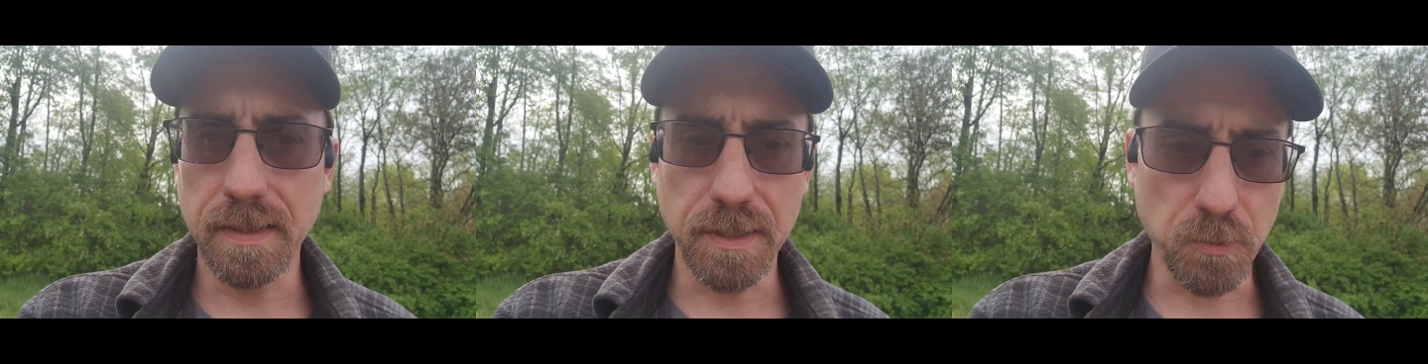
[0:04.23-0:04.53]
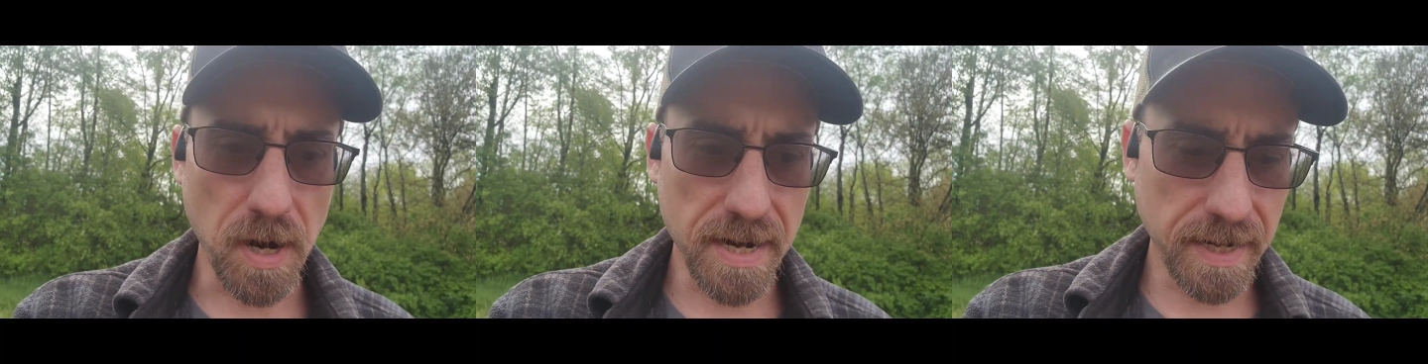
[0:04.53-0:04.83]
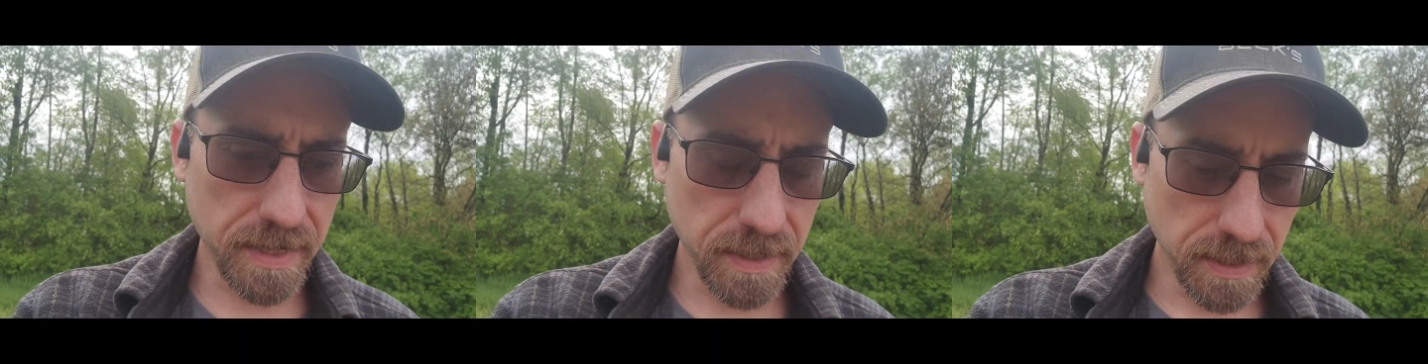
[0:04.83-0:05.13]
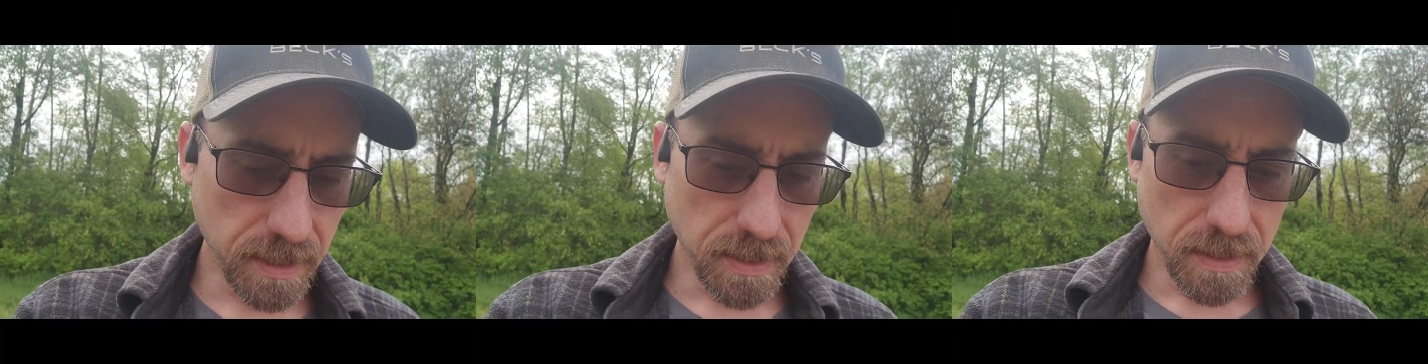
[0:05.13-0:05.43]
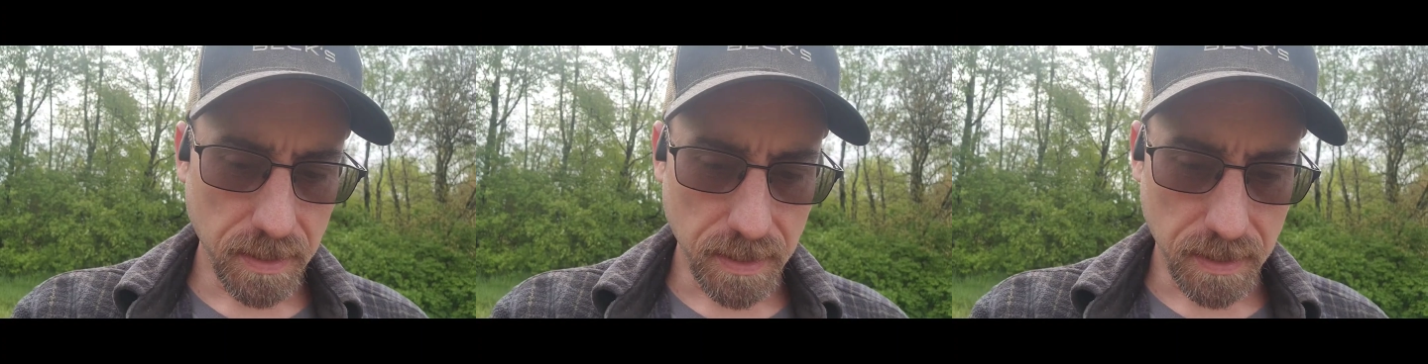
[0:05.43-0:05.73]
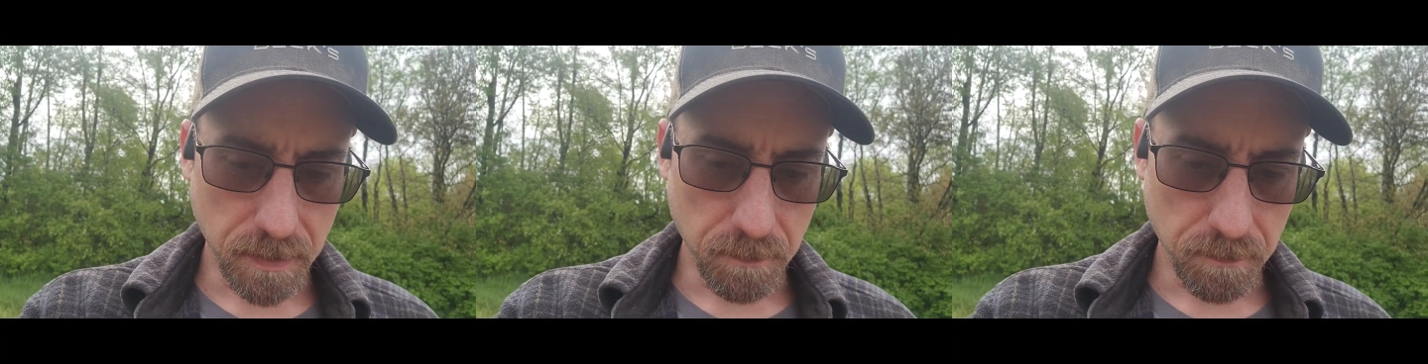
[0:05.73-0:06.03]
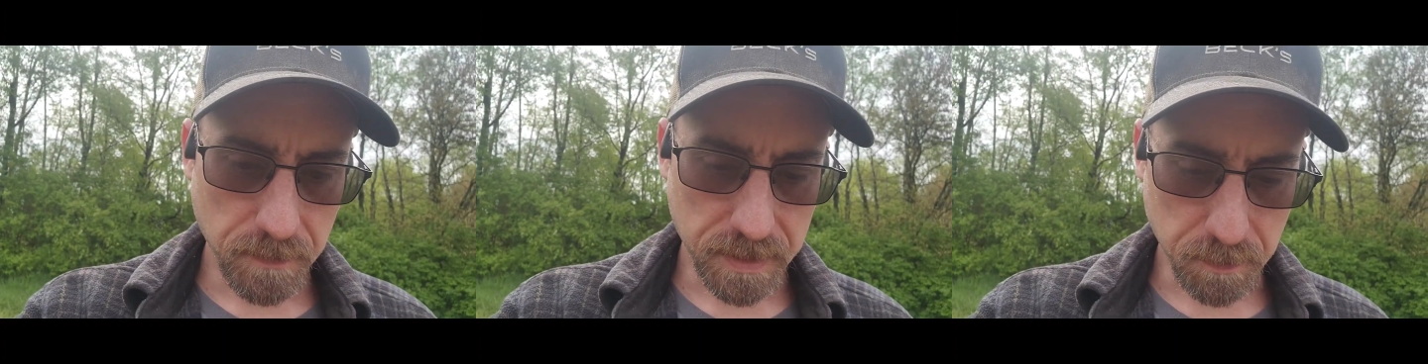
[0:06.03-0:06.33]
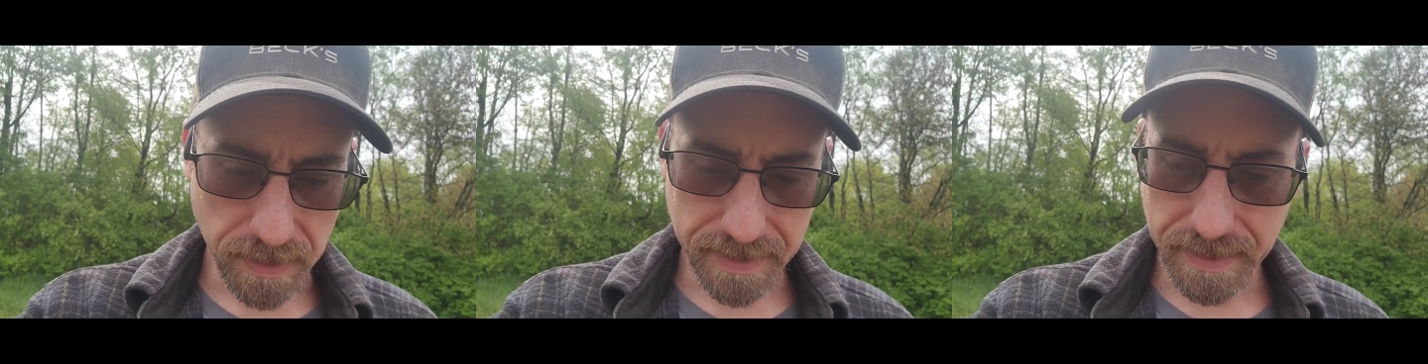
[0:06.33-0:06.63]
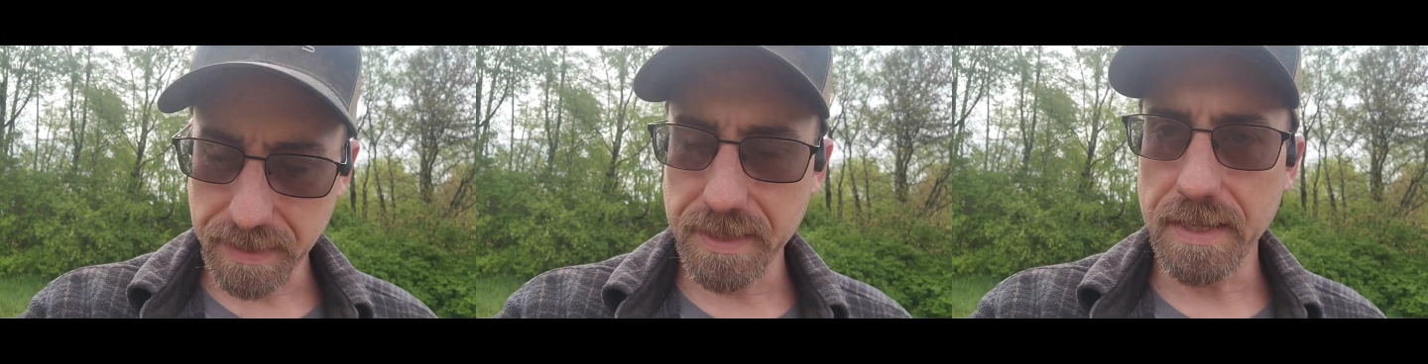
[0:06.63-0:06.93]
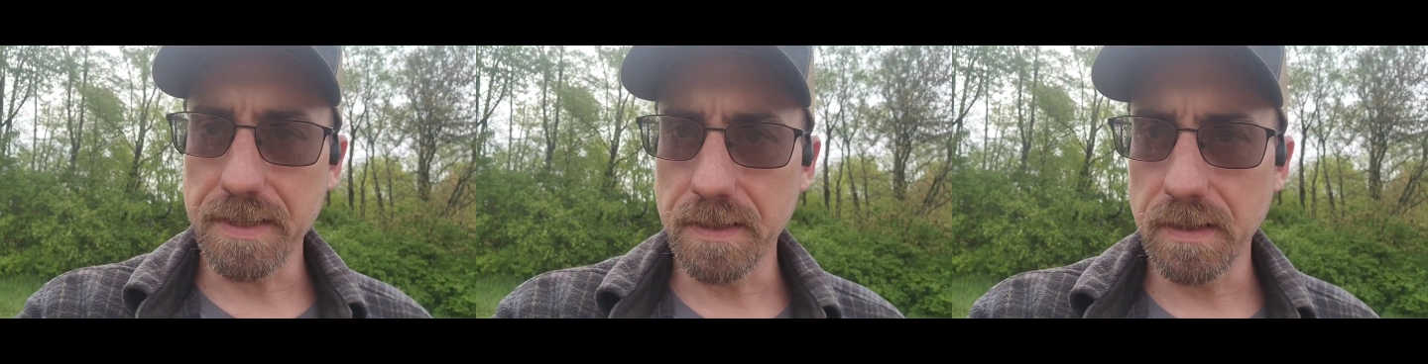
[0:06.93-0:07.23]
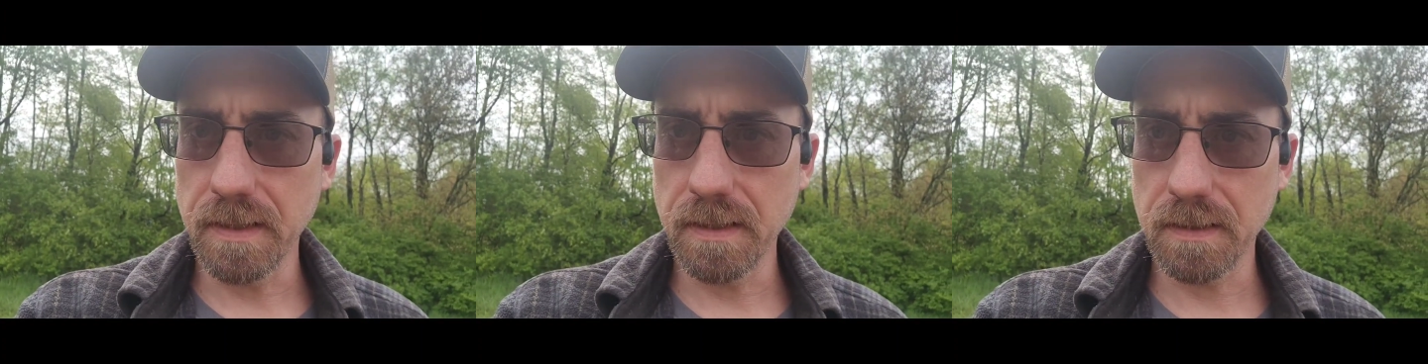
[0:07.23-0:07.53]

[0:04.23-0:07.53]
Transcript: It's rainy, um, it's planting season.